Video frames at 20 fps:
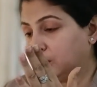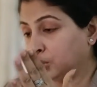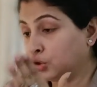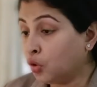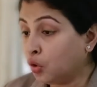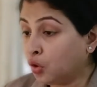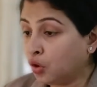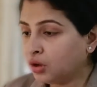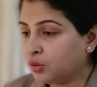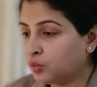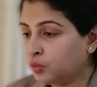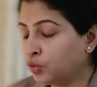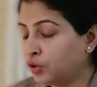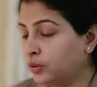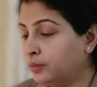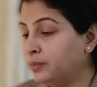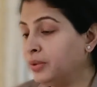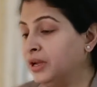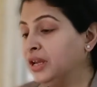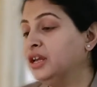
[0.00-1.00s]
goal
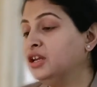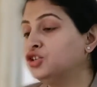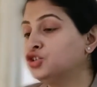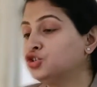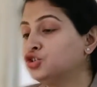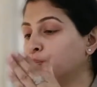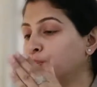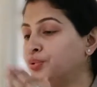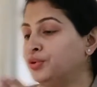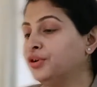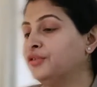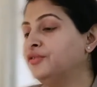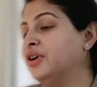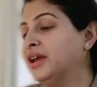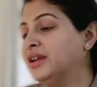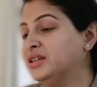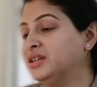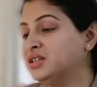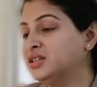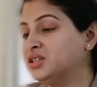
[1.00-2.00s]
would be to prevent